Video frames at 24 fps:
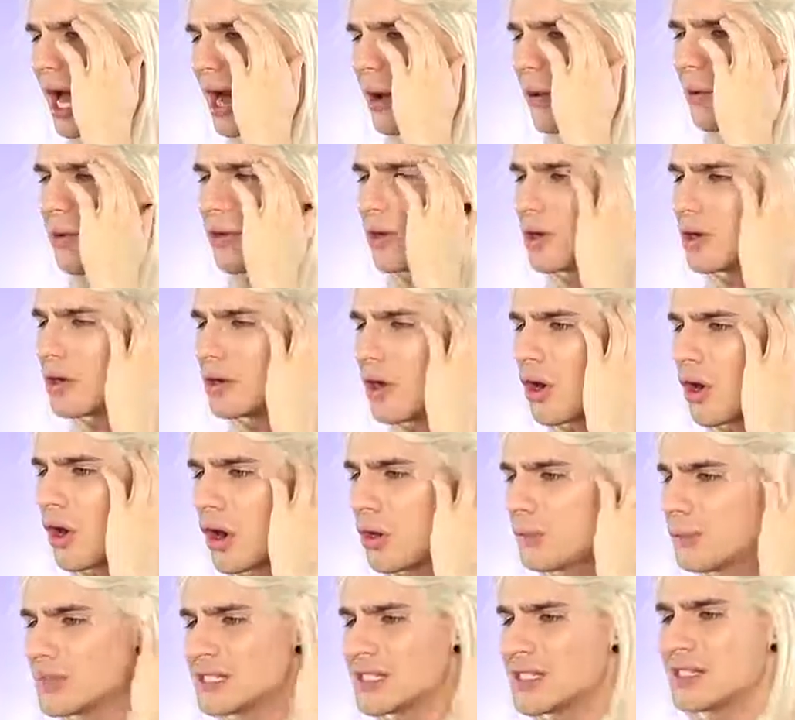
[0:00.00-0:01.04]
How are her
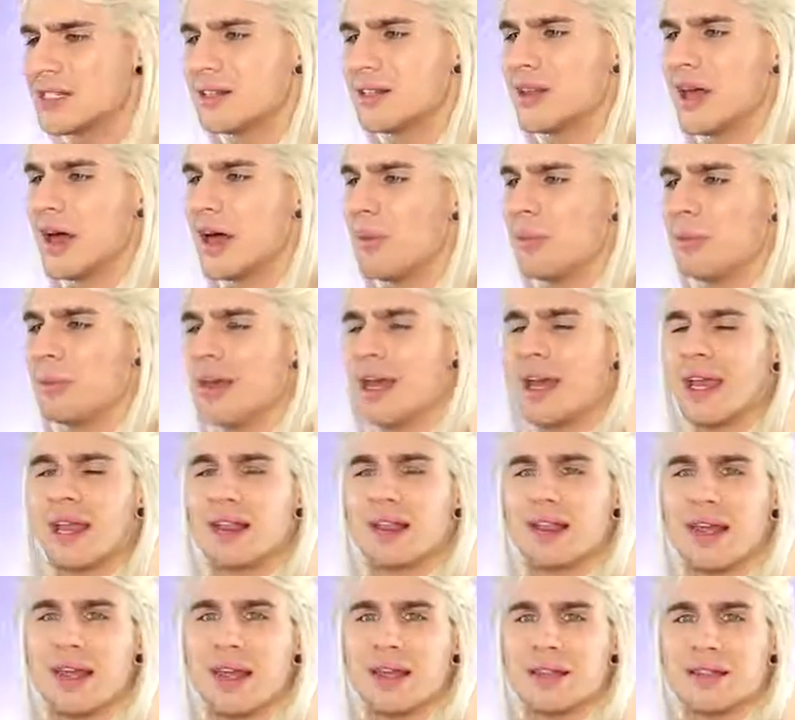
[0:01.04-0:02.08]
arms still up
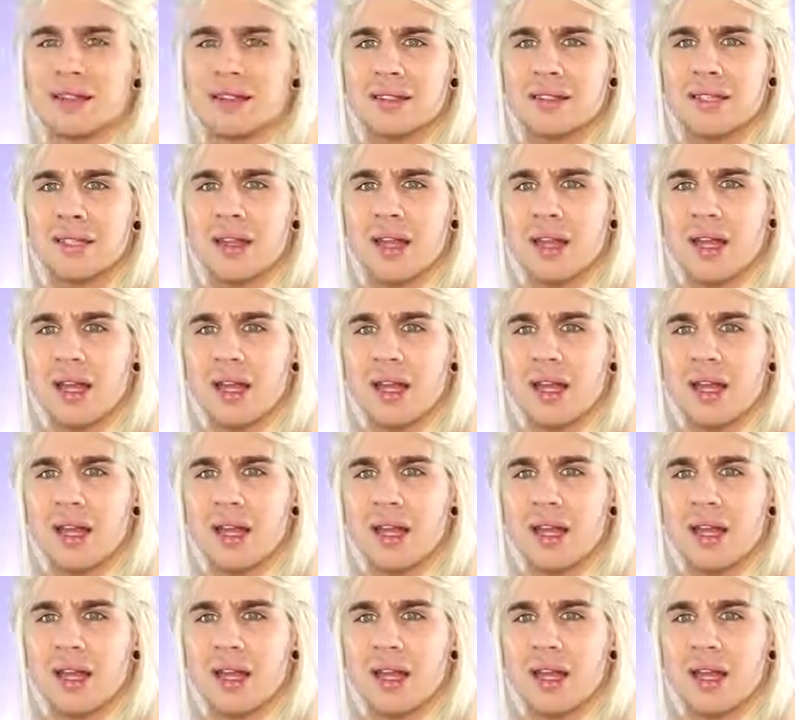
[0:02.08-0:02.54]
like this?